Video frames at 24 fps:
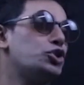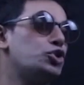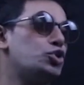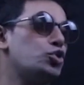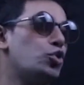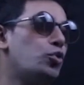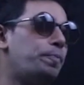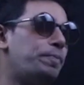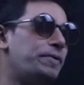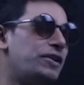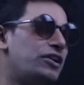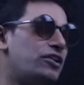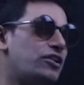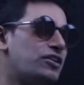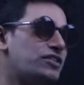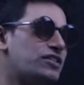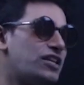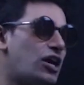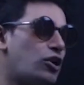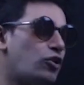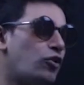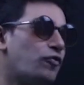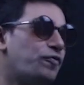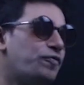two
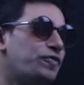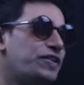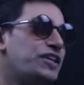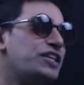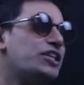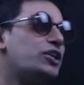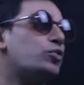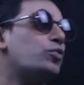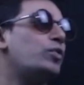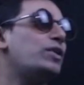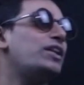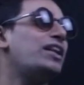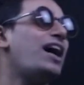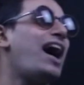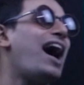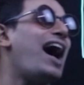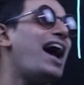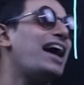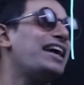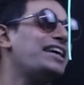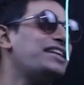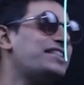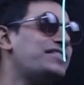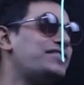pillars are of equal
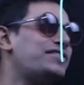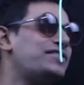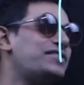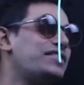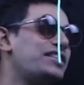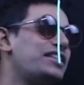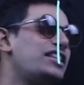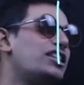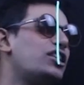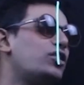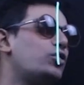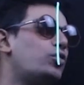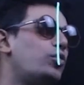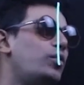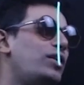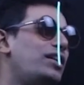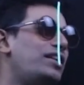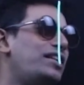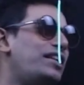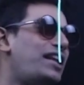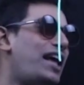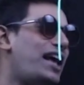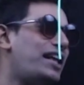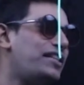heights, equal
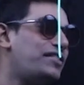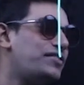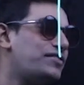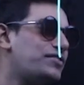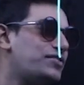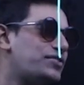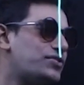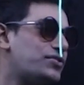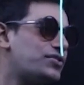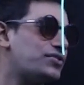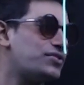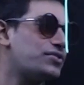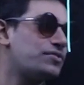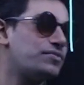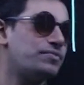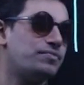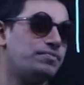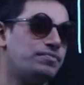lengths.